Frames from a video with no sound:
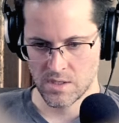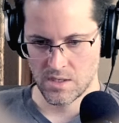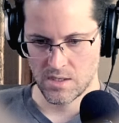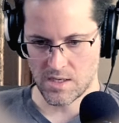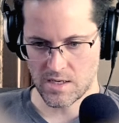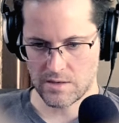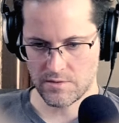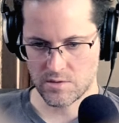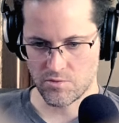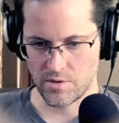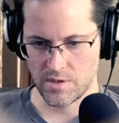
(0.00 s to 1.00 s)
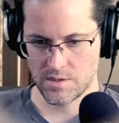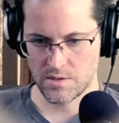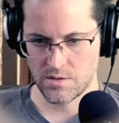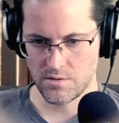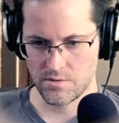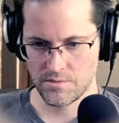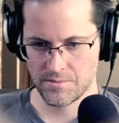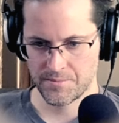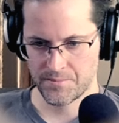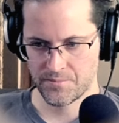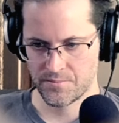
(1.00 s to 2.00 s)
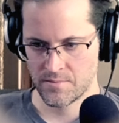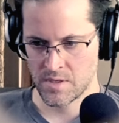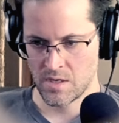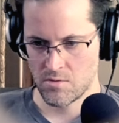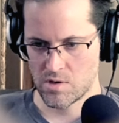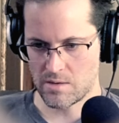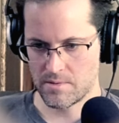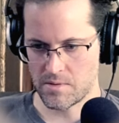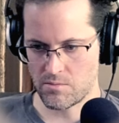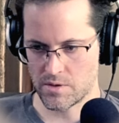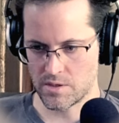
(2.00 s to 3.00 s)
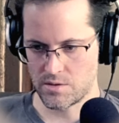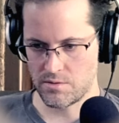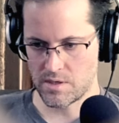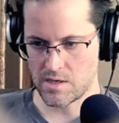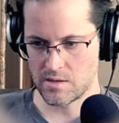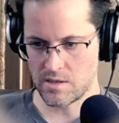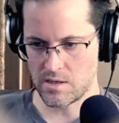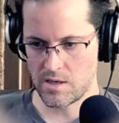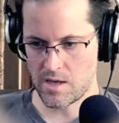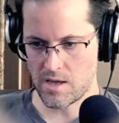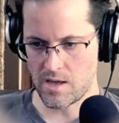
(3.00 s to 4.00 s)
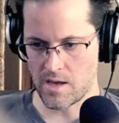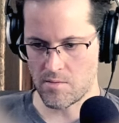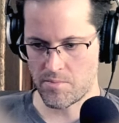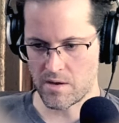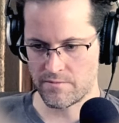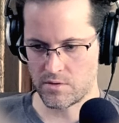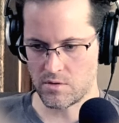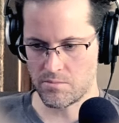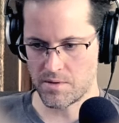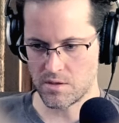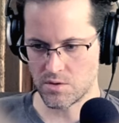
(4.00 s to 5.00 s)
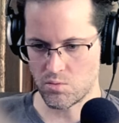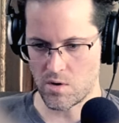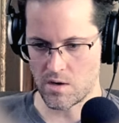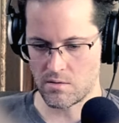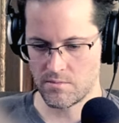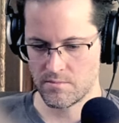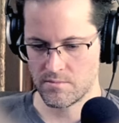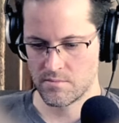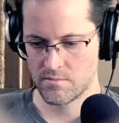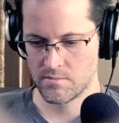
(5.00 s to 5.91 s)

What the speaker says: Got to give it some release too. Probably might want to do it on the amp envelope as well.